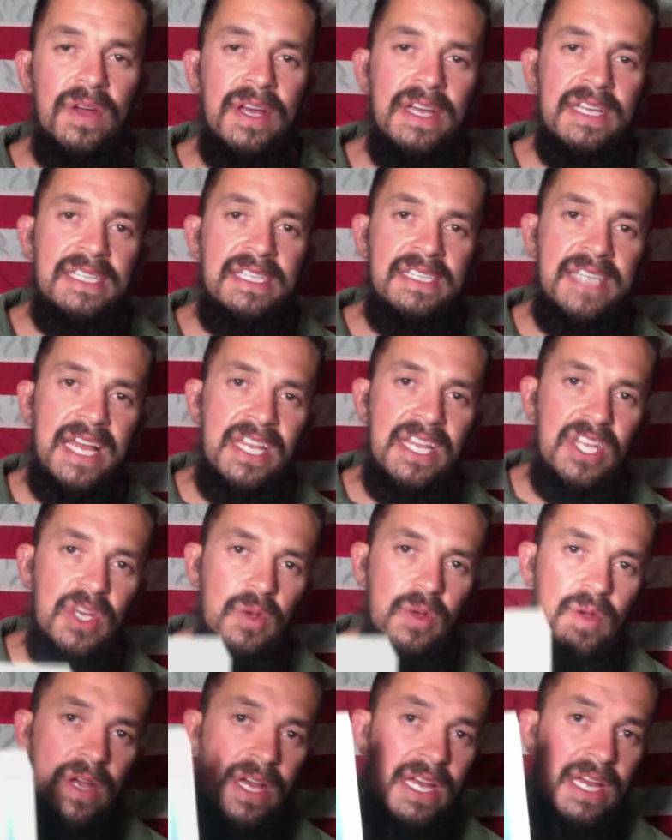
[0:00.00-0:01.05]
send you
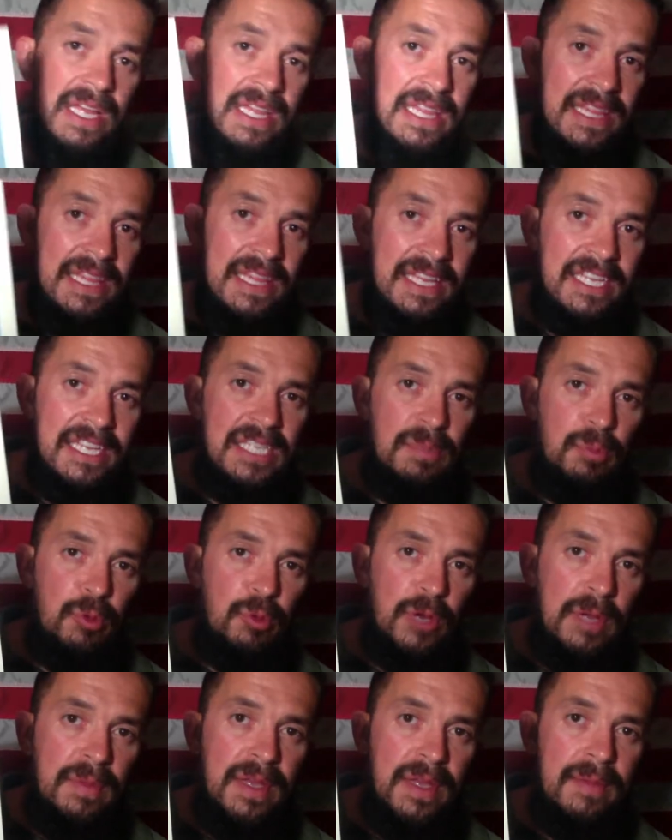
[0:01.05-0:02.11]
this
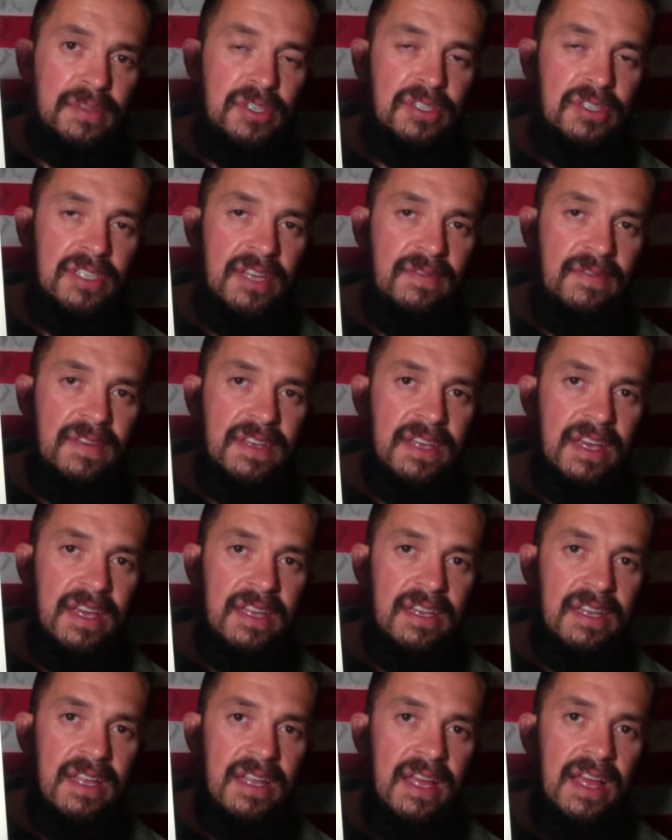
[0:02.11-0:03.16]
premium certificate,
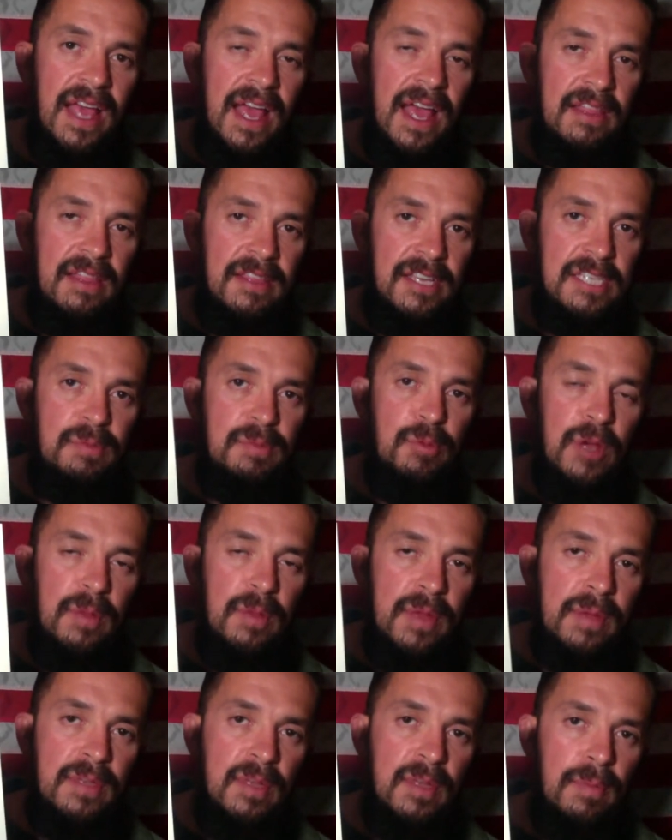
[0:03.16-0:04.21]
this
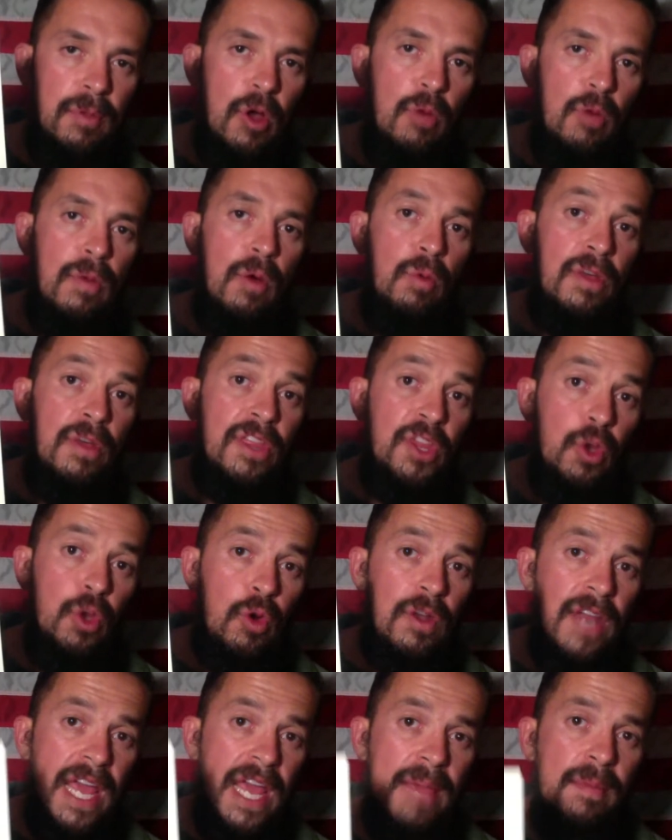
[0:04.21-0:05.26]
premium diploma with your
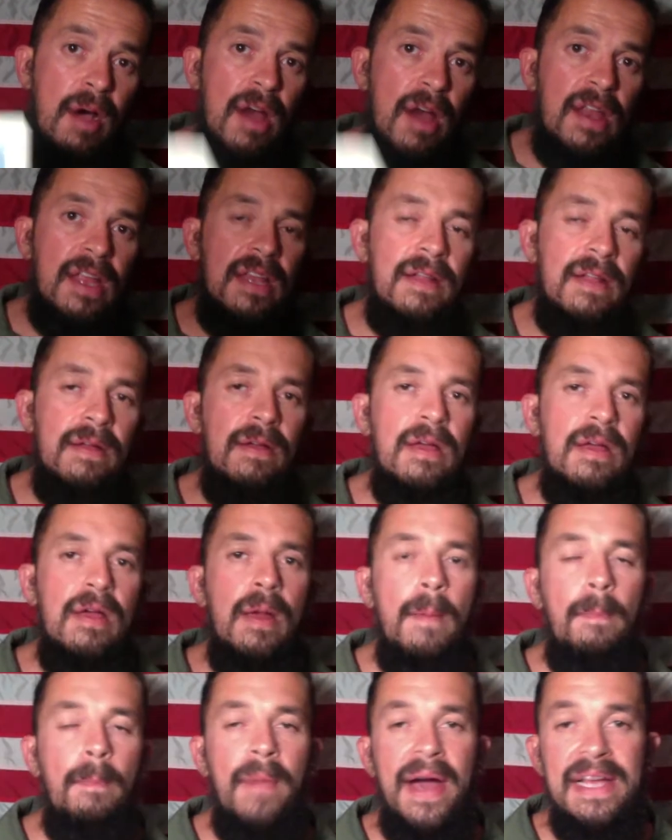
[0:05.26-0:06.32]
name on it,
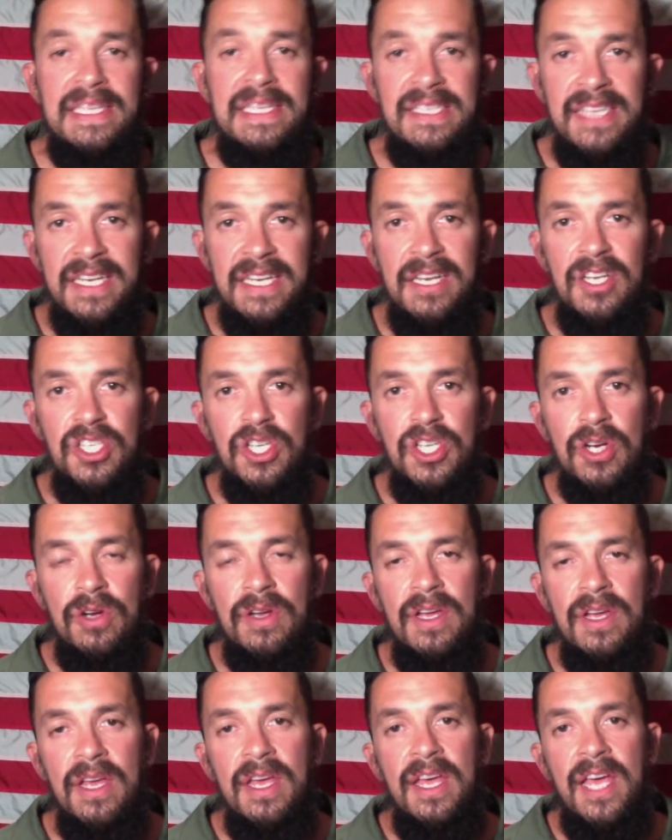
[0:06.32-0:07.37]
my signature,
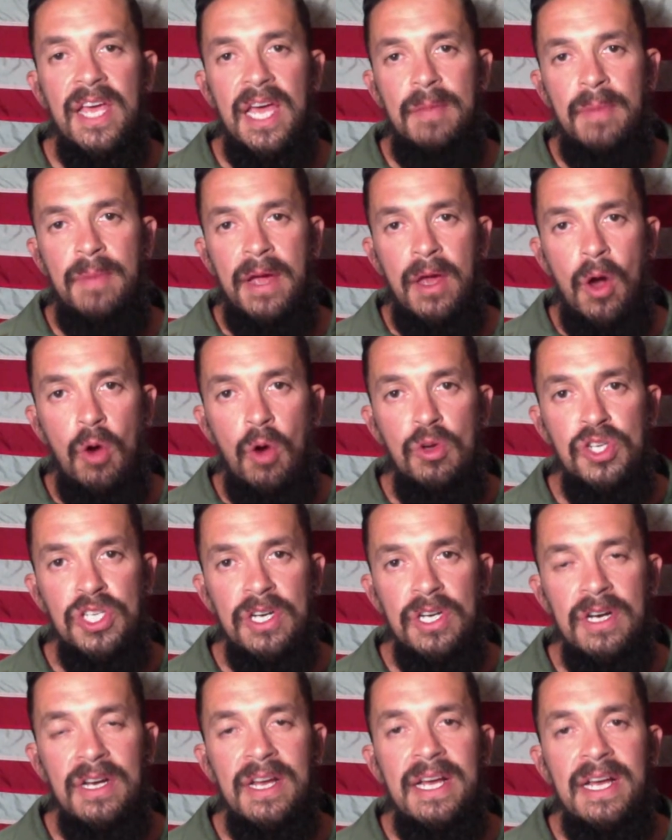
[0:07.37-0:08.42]
and my
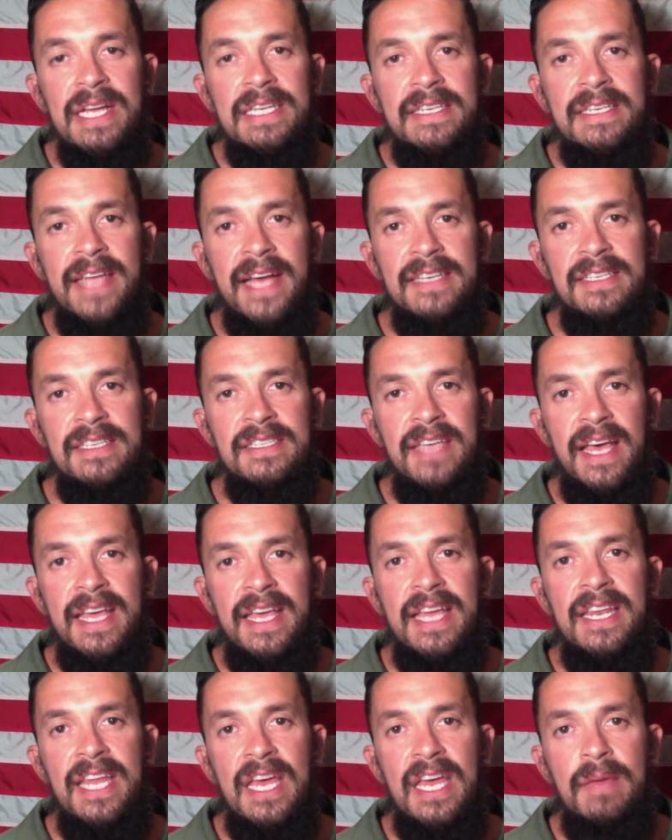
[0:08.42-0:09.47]
OSHA Texas
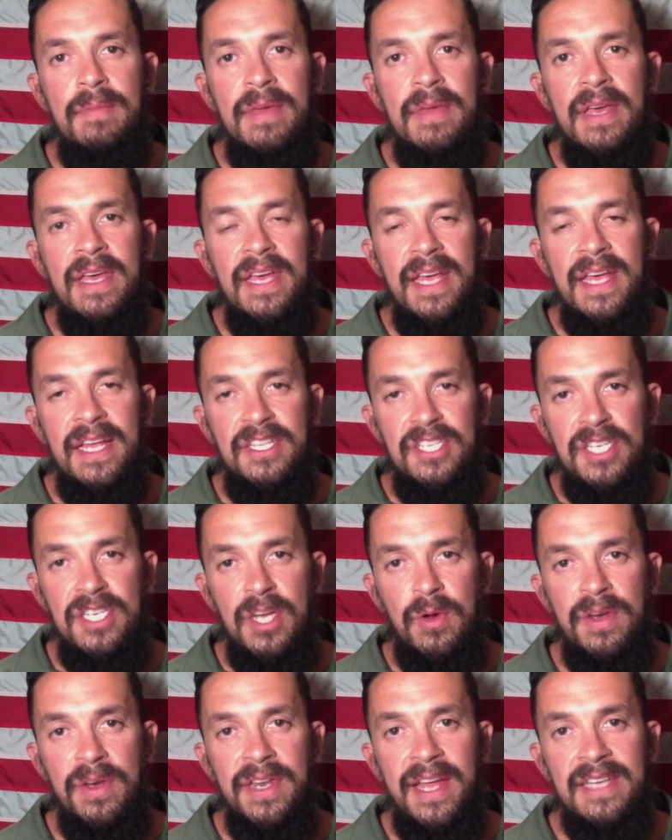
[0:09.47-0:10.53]
A&M
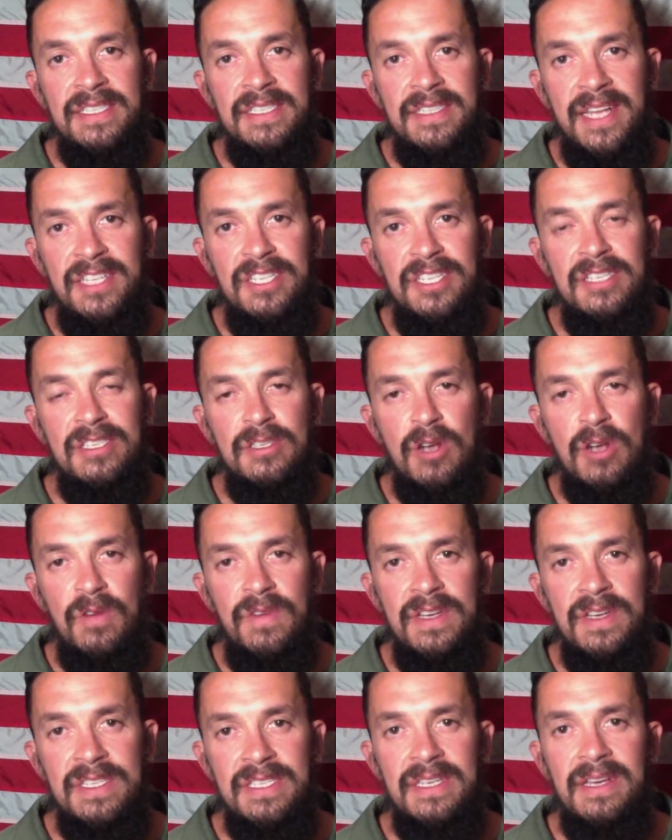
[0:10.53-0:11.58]
Engineering Extension
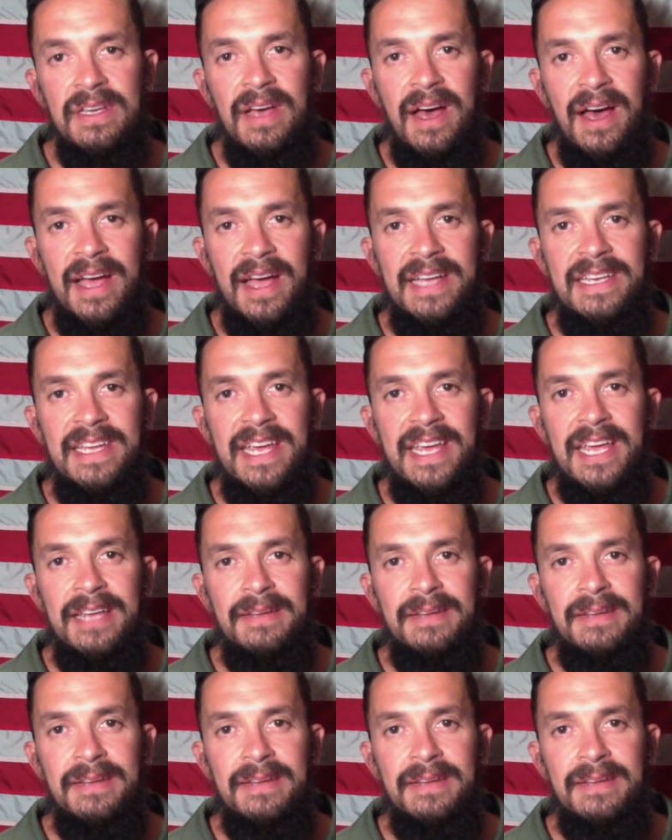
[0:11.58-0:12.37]
Service ID.